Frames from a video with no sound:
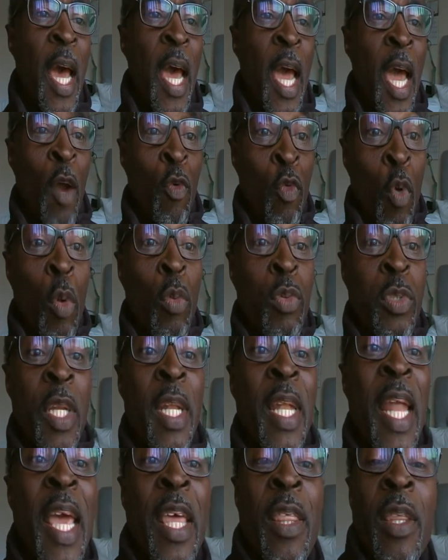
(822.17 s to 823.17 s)
Rolls
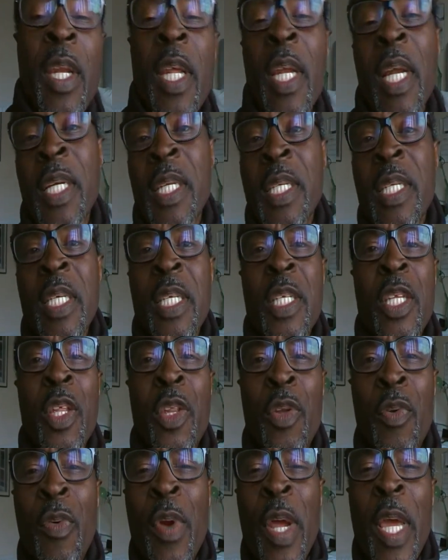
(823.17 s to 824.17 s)
and Nathan in
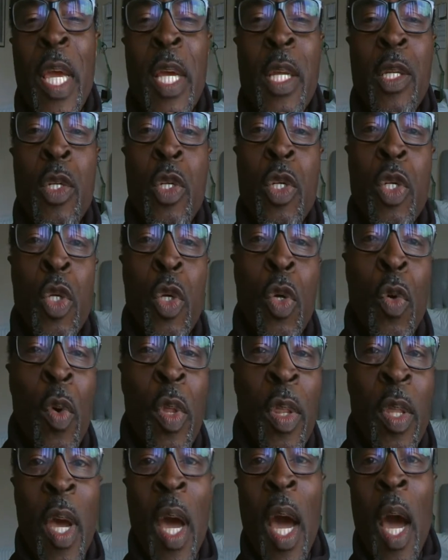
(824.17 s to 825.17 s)
1963, to do
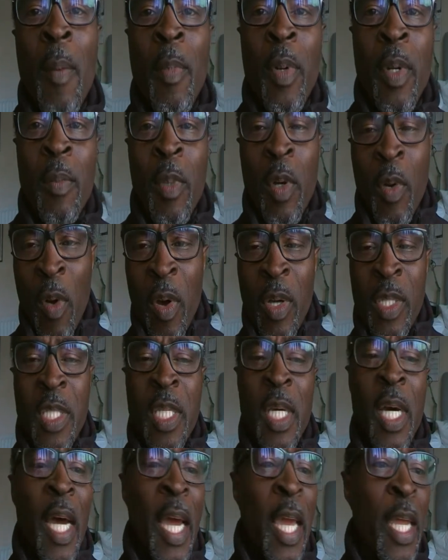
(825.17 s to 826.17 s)
with carbon
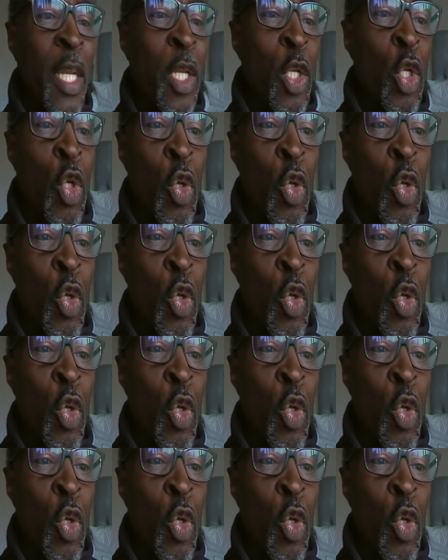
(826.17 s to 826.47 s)
monoxide,